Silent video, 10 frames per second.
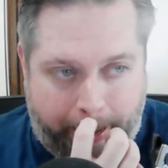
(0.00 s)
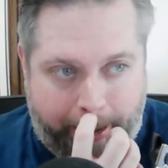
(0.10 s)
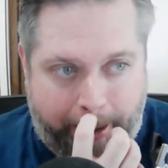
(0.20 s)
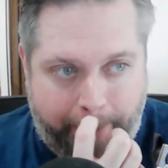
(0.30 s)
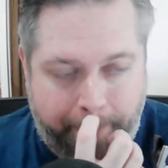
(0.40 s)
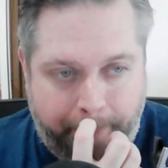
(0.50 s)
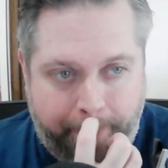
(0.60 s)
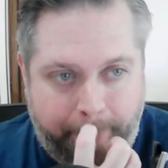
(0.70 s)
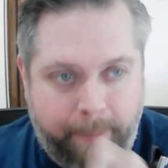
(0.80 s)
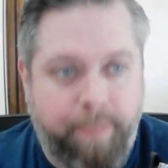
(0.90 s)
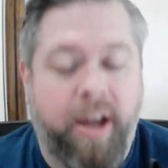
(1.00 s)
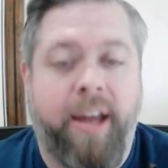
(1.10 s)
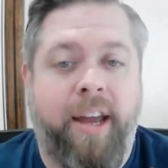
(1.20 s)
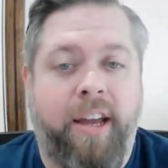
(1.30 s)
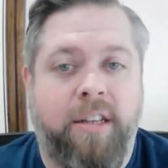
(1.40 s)

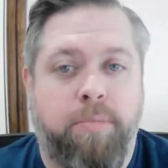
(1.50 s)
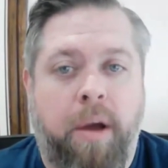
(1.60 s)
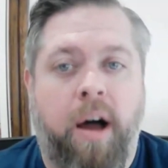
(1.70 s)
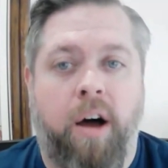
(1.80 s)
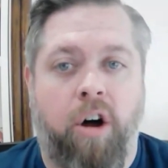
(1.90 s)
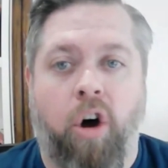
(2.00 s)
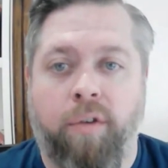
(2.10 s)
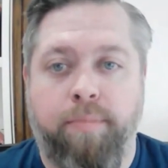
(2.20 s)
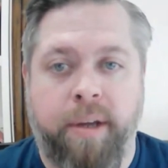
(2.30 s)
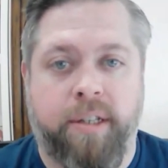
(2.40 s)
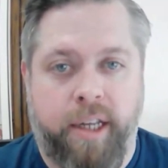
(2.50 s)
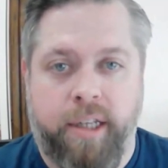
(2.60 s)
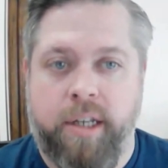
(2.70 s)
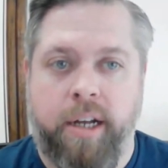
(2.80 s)
But it's part of business,